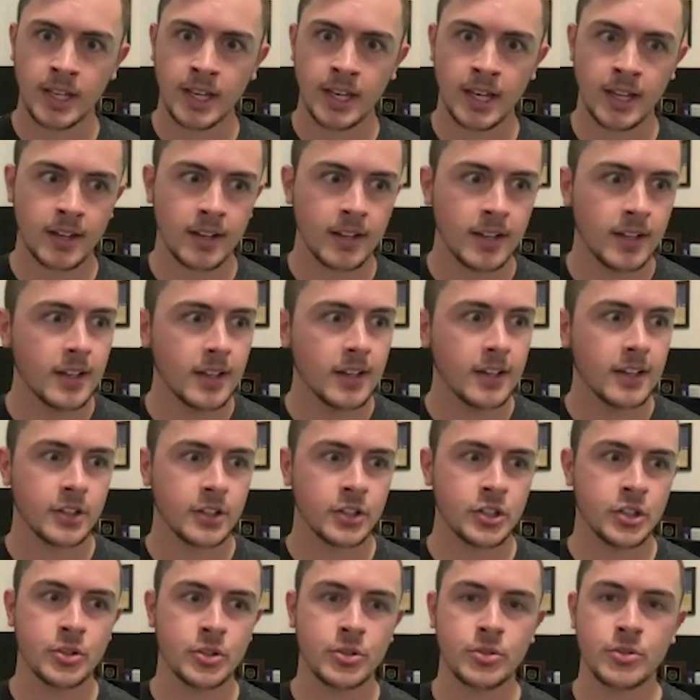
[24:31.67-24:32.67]
get
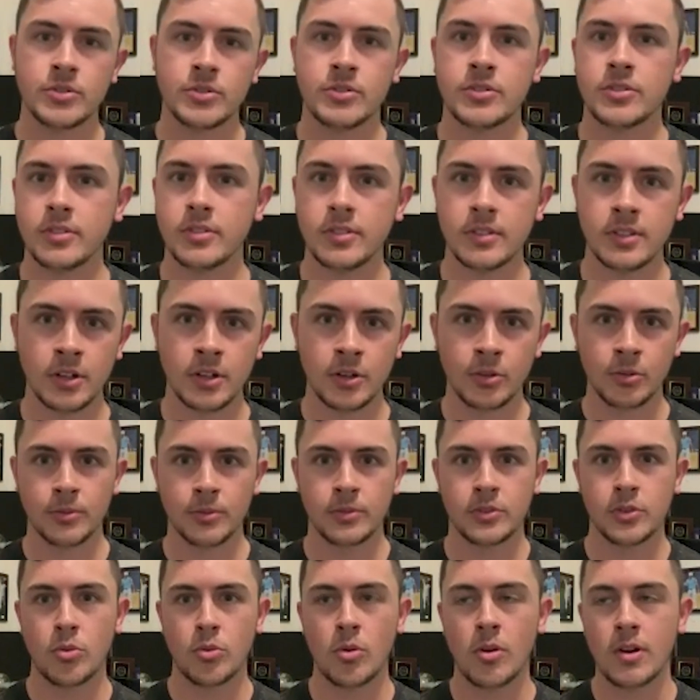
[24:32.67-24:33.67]
used
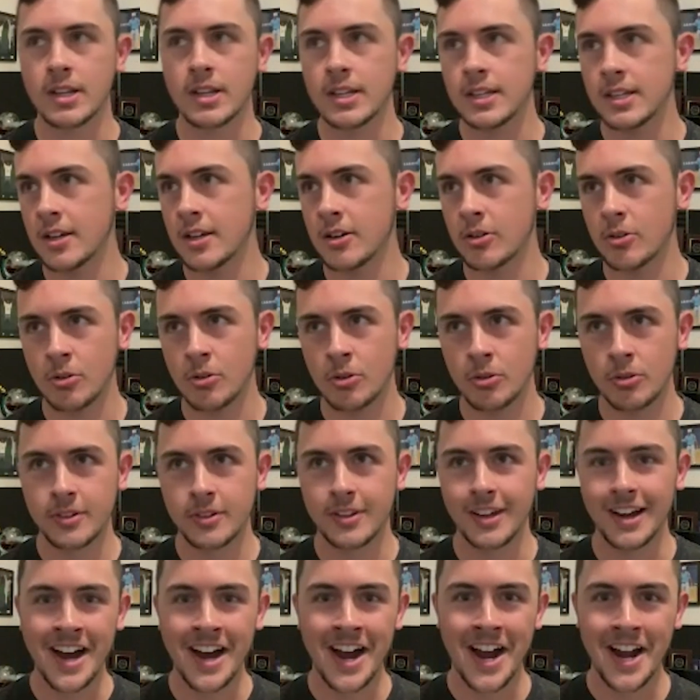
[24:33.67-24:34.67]

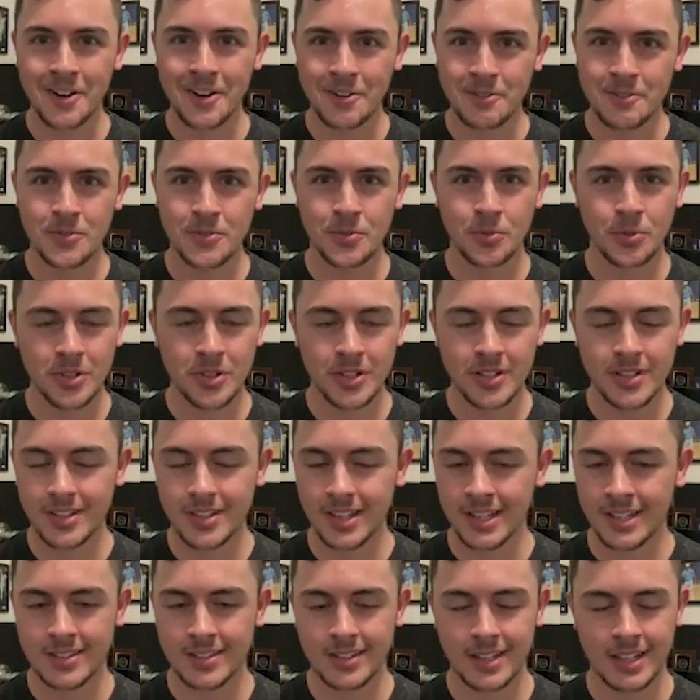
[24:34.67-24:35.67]
20-year-old iron woods,
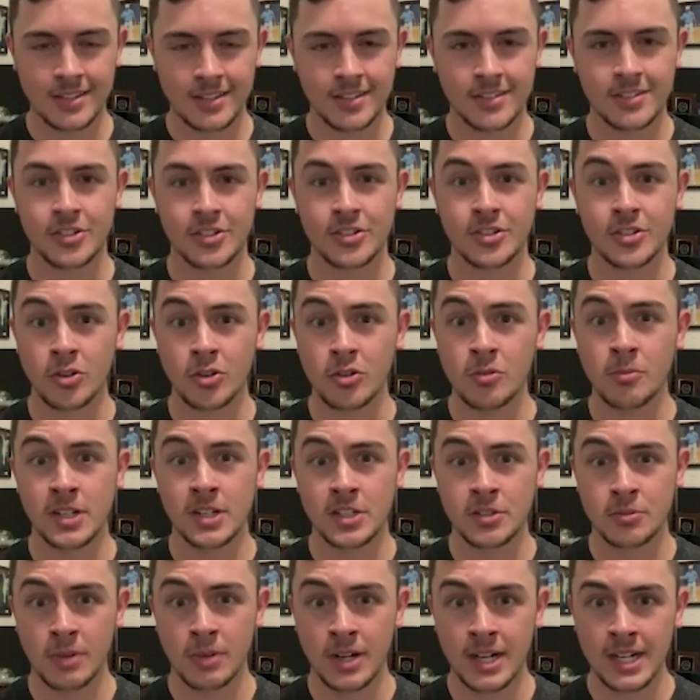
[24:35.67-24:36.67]
it's just so
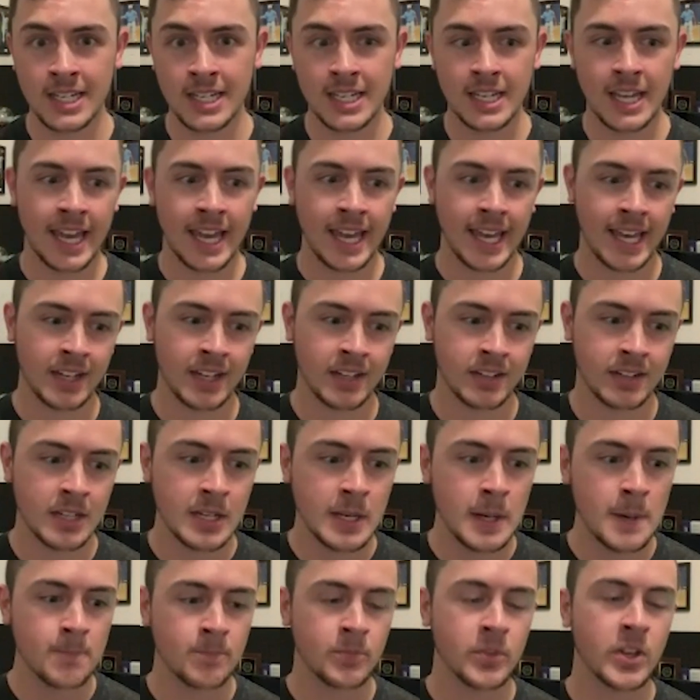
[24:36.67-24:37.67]
much money. And
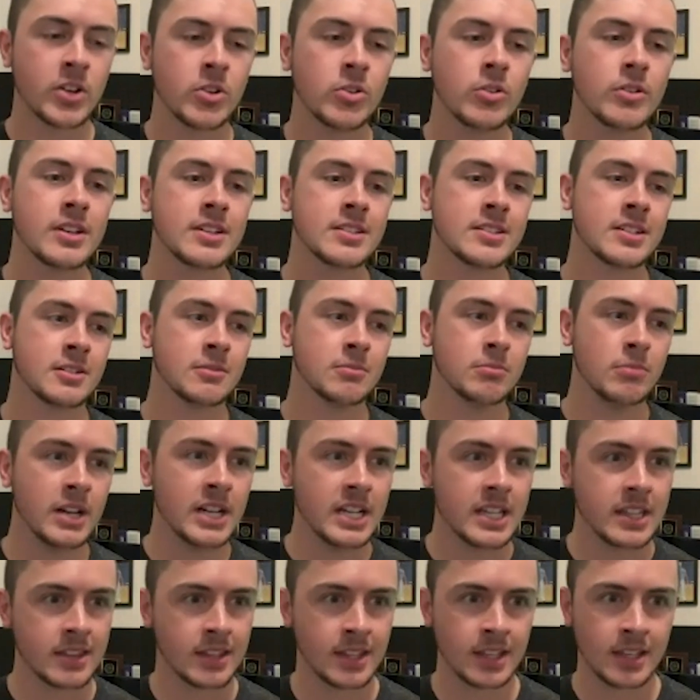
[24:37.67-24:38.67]
not only is it a
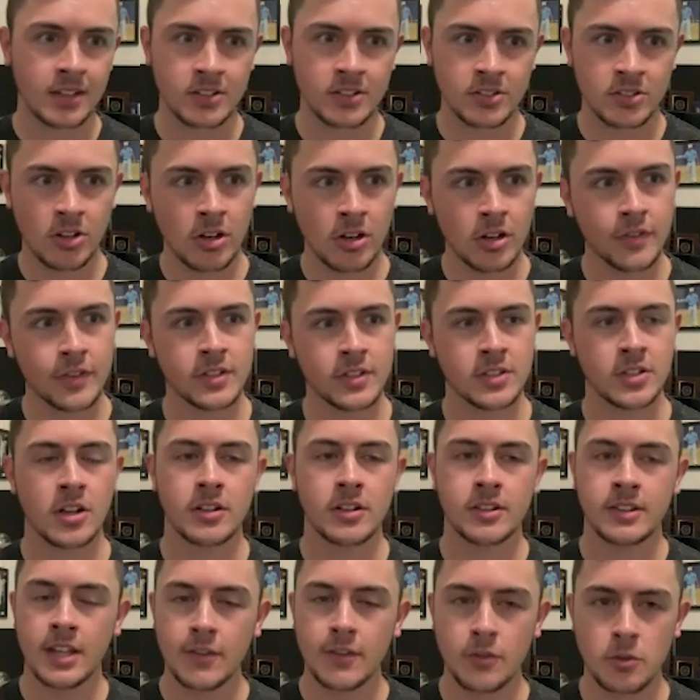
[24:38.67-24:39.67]
money thing, because golf has
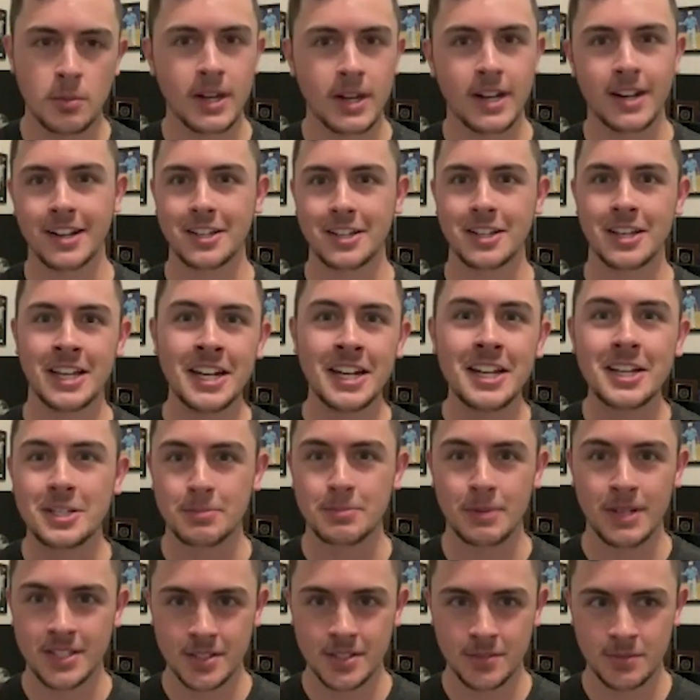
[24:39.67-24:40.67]
never been an
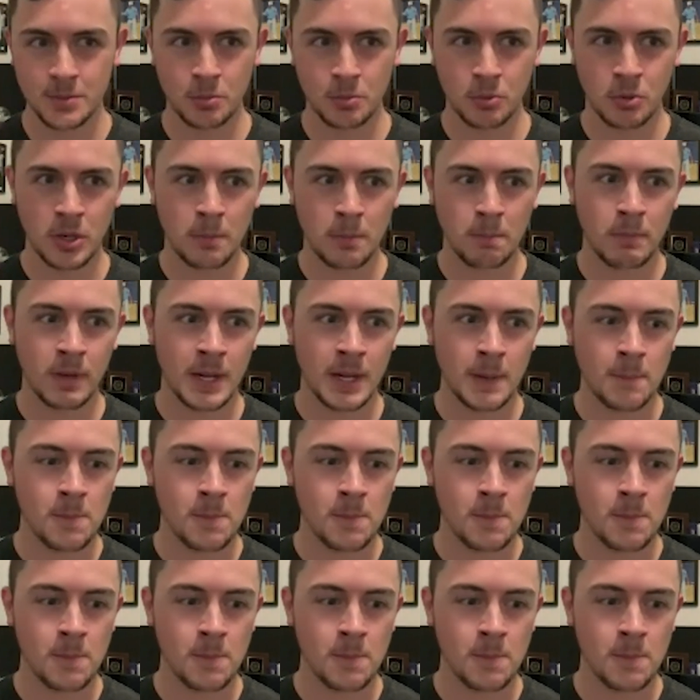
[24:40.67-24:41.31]
inexpensive sport, but